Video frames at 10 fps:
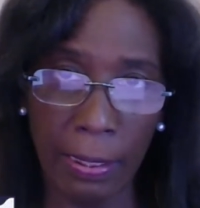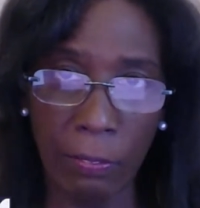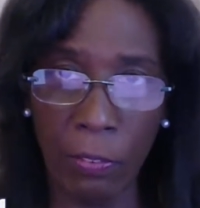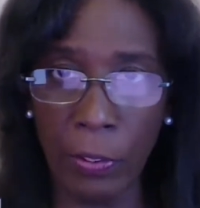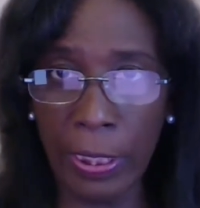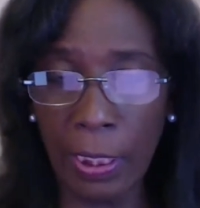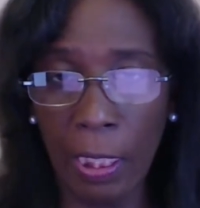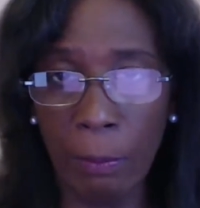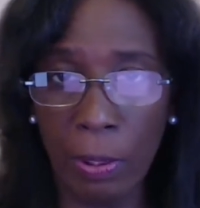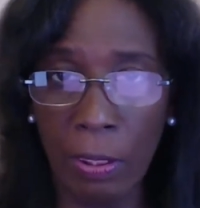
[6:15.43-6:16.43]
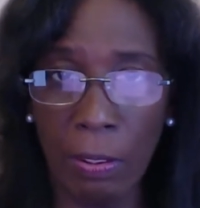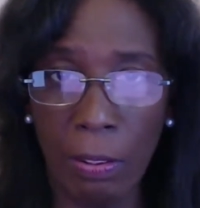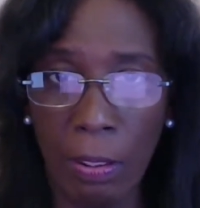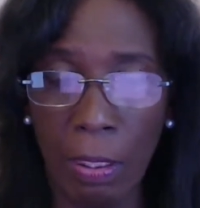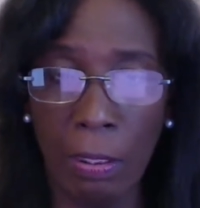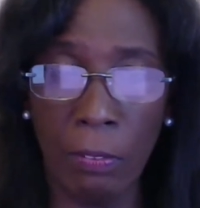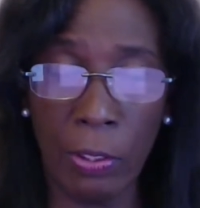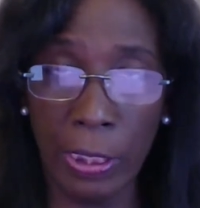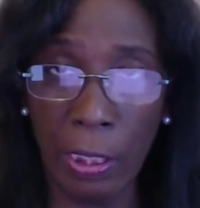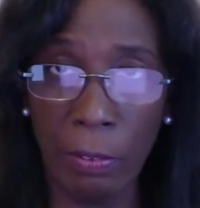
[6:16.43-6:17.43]
3 times
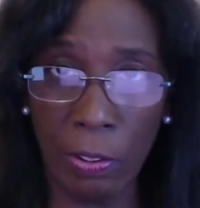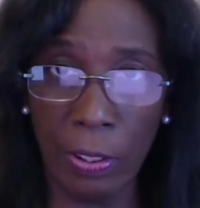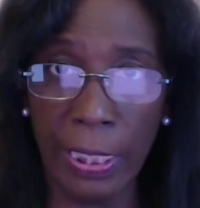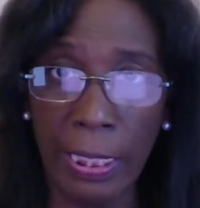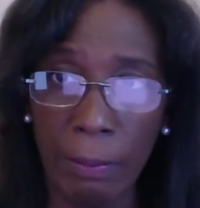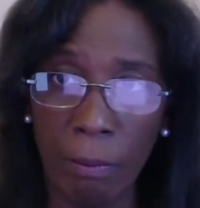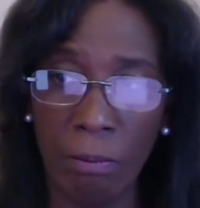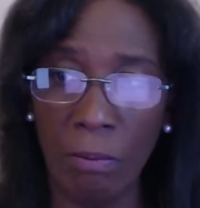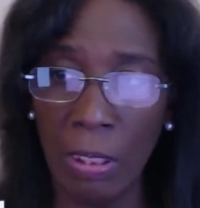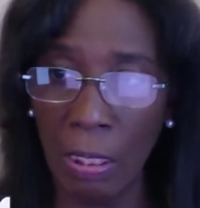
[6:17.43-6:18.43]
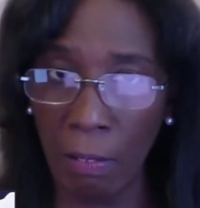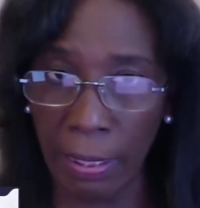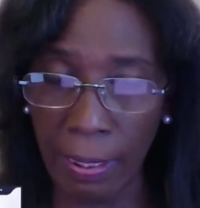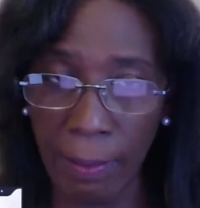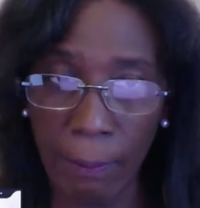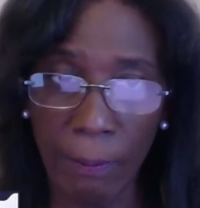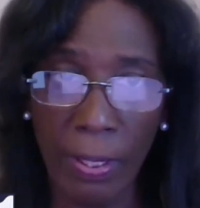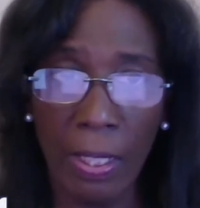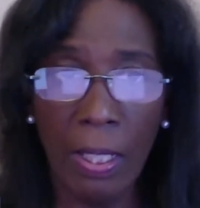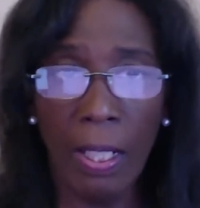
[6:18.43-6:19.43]
3, 9.
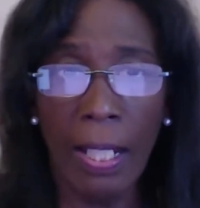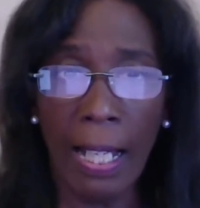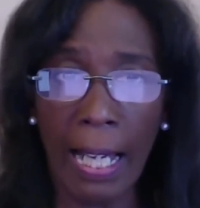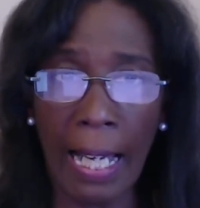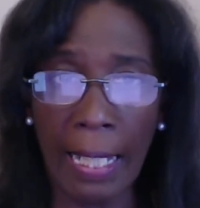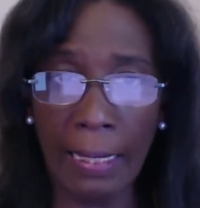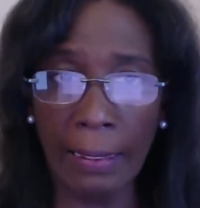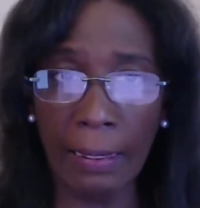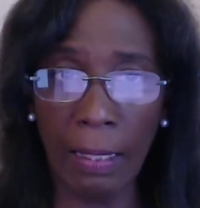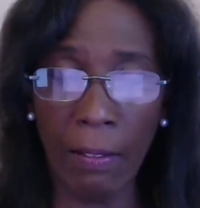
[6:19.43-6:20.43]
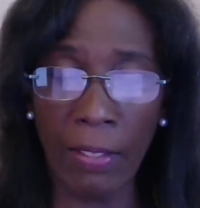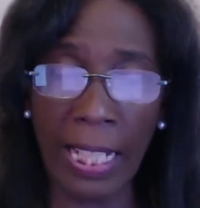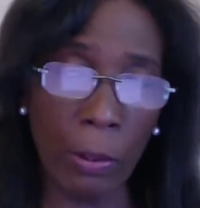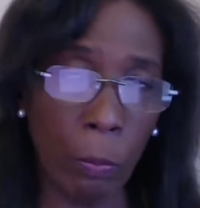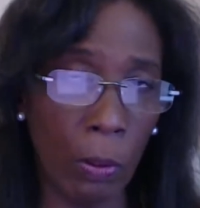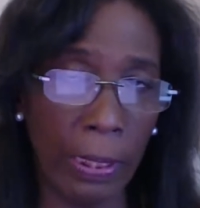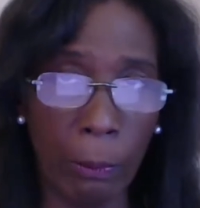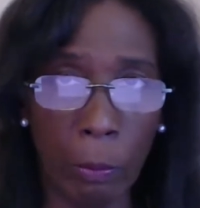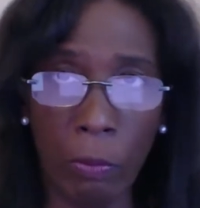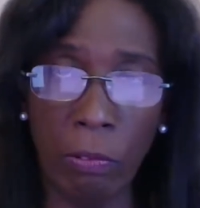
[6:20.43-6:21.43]
And that's what they
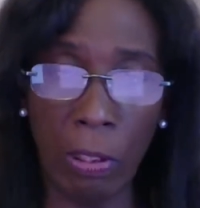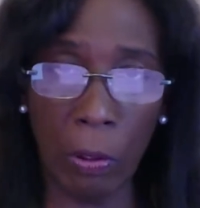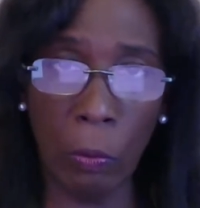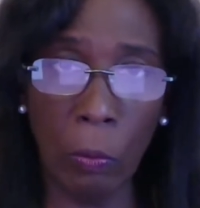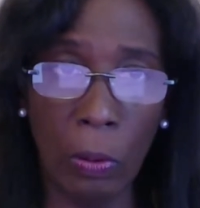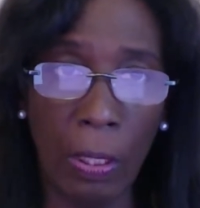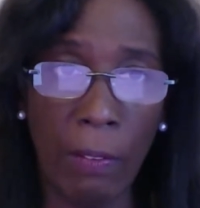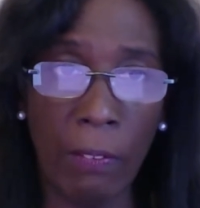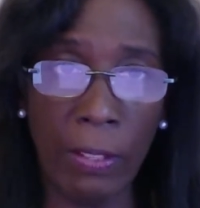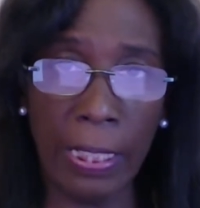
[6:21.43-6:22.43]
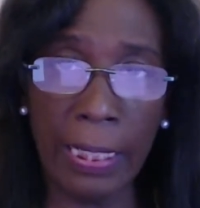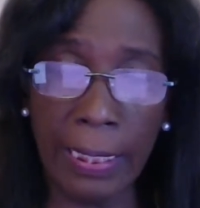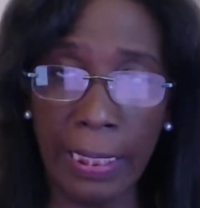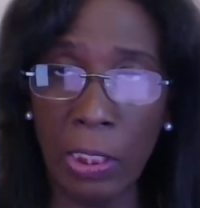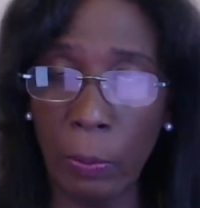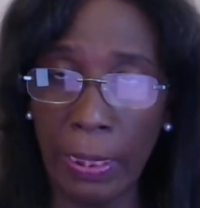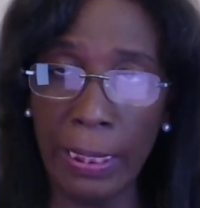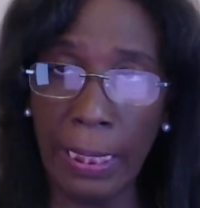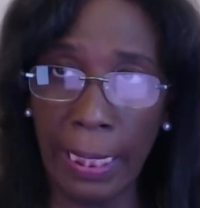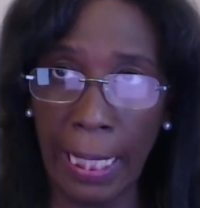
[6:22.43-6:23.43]
will roll the
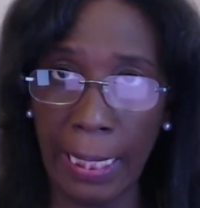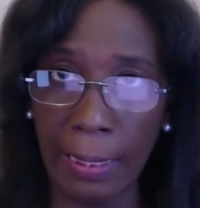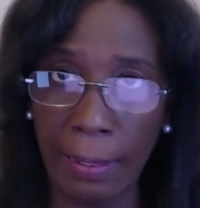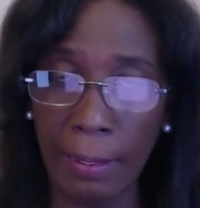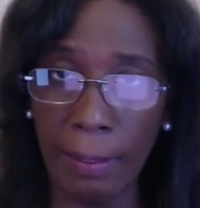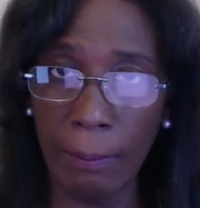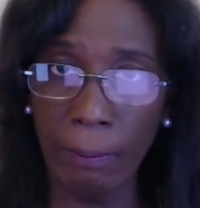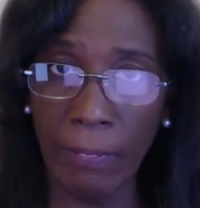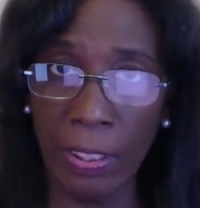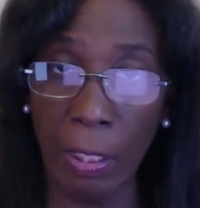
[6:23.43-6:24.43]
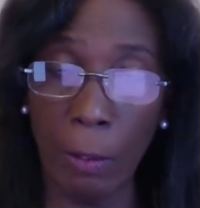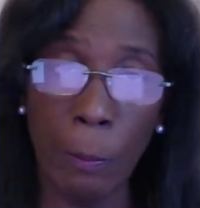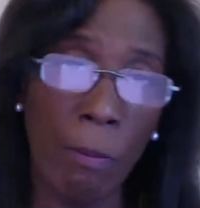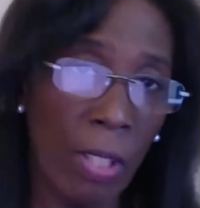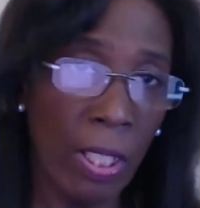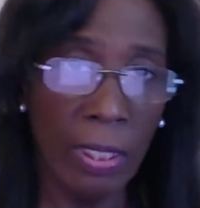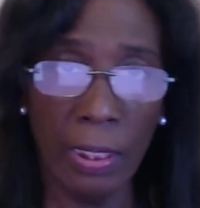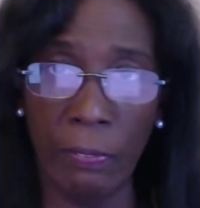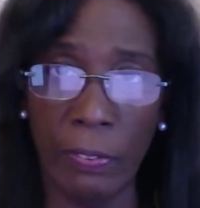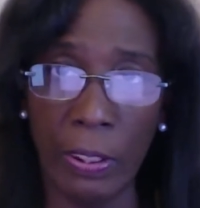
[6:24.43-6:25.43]
D20 against. So
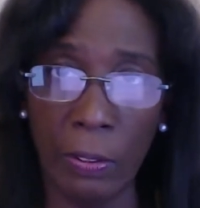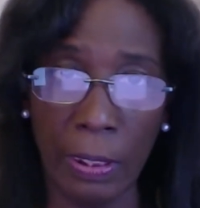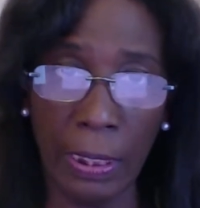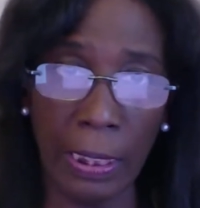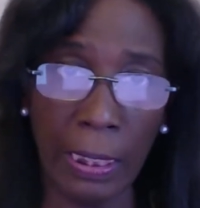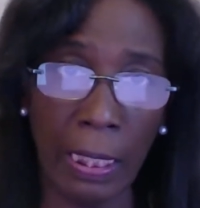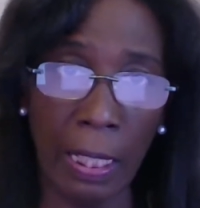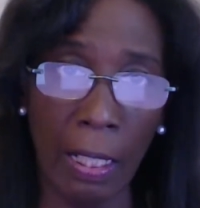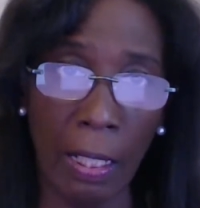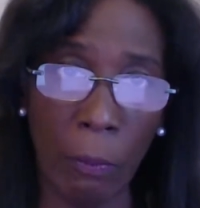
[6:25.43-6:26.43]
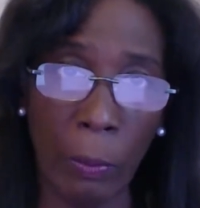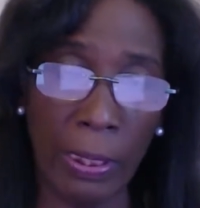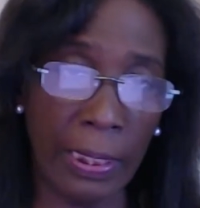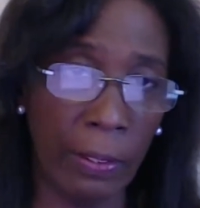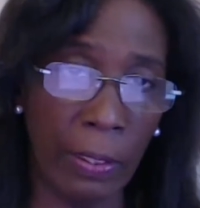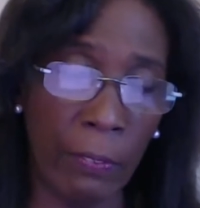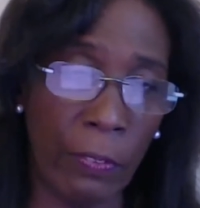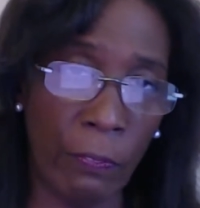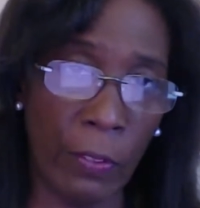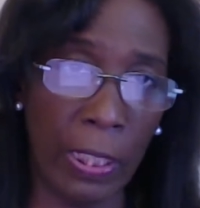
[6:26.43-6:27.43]
difficulty, if
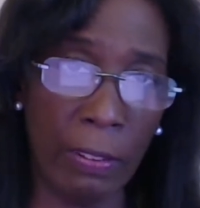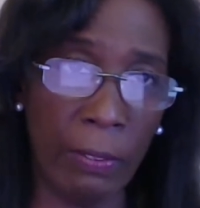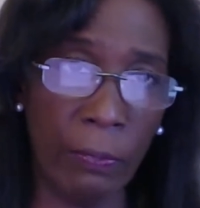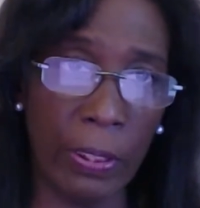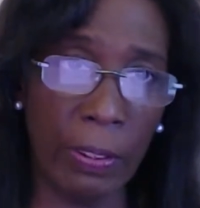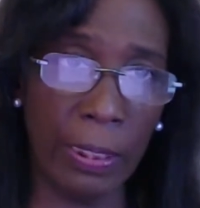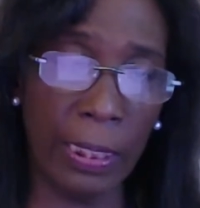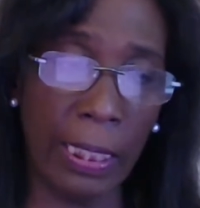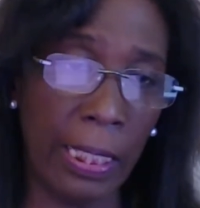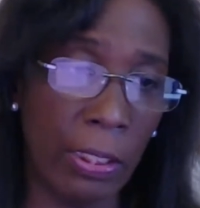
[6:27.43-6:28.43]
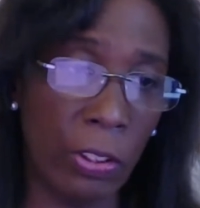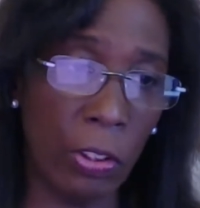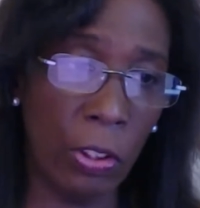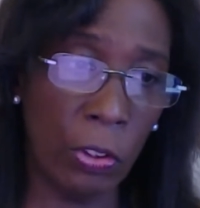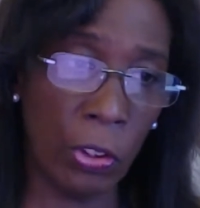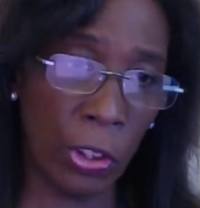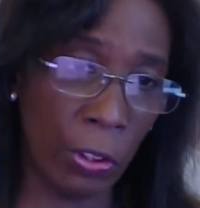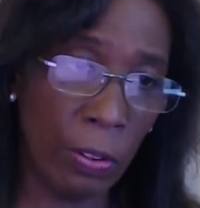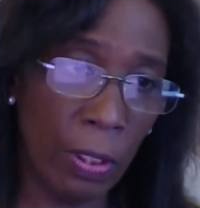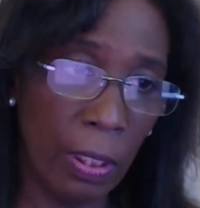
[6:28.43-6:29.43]
the final difficulty is 2,